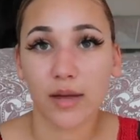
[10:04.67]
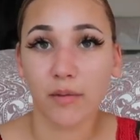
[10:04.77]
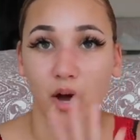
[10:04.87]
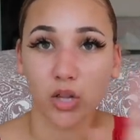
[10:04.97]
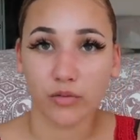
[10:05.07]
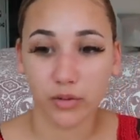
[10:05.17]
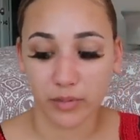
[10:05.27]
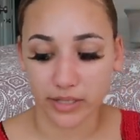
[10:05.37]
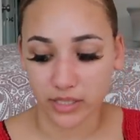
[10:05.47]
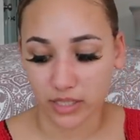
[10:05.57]
I am all over the
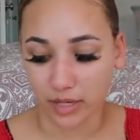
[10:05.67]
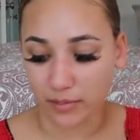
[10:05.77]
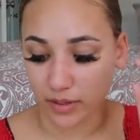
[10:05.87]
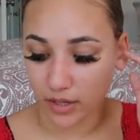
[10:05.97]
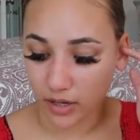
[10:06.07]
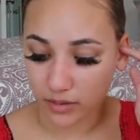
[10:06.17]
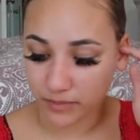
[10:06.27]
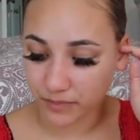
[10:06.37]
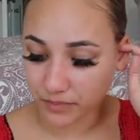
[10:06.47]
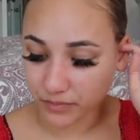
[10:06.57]
place today, but
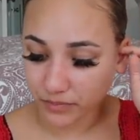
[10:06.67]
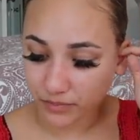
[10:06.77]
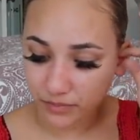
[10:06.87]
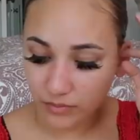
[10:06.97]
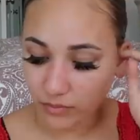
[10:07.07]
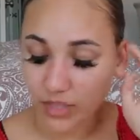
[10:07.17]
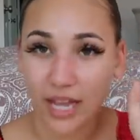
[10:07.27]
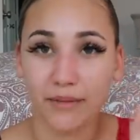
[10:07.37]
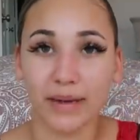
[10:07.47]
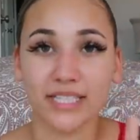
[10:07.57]
yeah.
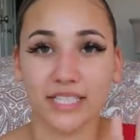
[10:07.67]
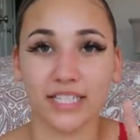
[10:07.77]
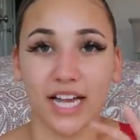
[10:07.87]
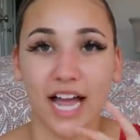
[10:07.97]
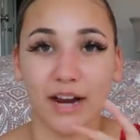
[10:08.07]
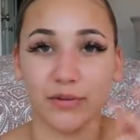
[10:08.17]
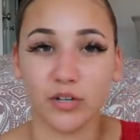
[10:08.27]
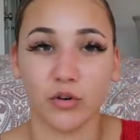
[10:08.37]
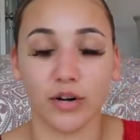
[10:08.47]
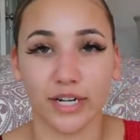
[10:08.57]
Basically, I have
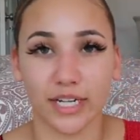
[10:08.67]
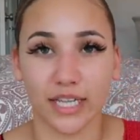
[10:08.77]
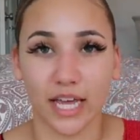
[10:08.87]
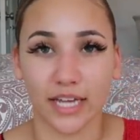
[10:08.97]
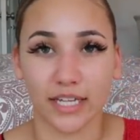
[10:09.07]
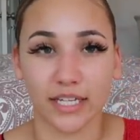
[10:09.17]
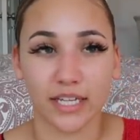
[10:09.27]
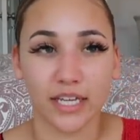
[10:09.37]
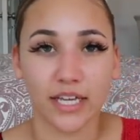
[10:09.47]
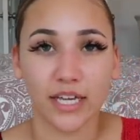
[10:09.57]
recorded like
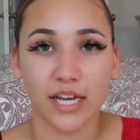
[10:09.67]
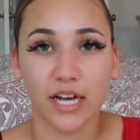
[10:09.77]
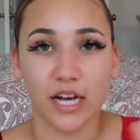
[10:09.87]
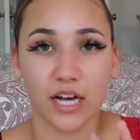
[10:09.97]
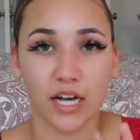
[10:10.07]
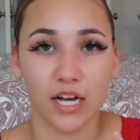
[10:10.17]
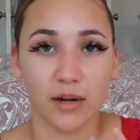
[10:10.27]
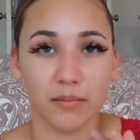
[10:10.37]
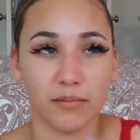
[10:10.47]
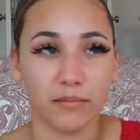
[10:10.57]

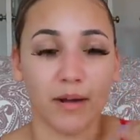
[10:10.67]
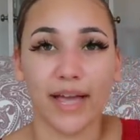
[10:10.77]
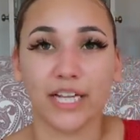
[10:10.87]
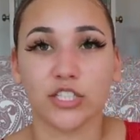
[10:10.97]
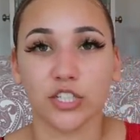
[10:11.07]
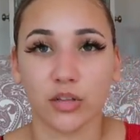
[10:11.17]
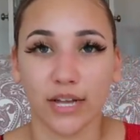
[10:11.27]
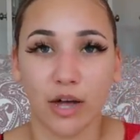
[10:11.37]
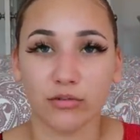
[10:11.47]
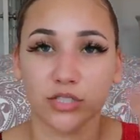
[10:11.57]
um, my intro,
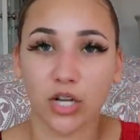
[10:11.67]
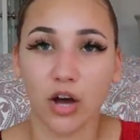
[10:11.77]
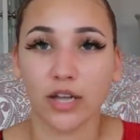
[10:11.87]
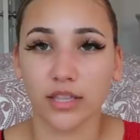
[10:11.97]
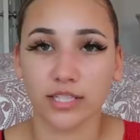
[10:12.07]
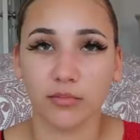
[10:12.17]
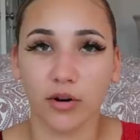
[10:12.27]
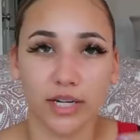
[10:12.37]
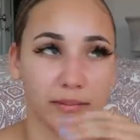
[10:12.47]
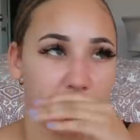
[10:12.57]
like I was talking this
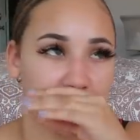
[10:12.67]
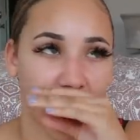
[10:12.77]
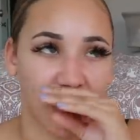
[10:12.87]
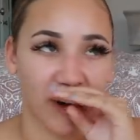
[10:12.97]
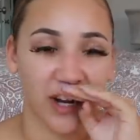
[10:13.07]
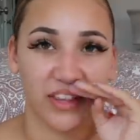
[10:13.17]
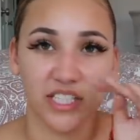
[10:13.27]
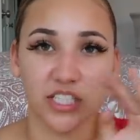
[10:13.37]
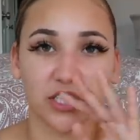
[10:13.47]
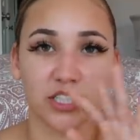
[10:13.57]
morning, me showering, and
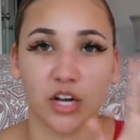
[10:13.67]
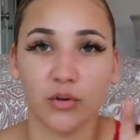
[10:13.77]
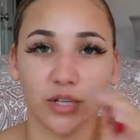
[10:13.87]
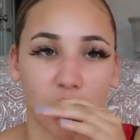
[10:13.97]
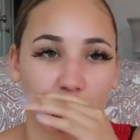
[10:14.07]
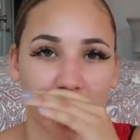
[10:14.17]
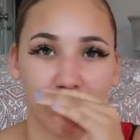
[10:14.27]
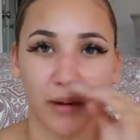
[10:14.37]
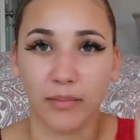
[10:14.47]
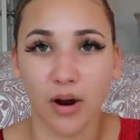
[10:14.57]
then just showing y'all
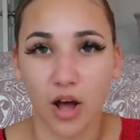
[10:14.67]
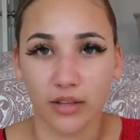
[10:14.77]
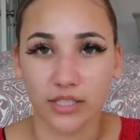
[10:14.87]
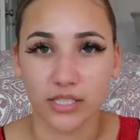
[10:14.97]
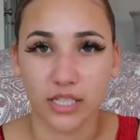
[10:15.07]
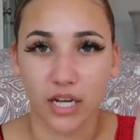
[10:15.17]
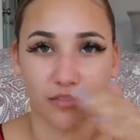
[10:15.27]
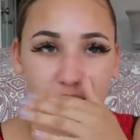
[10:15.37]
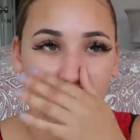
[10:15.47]
like my brawl and stuff.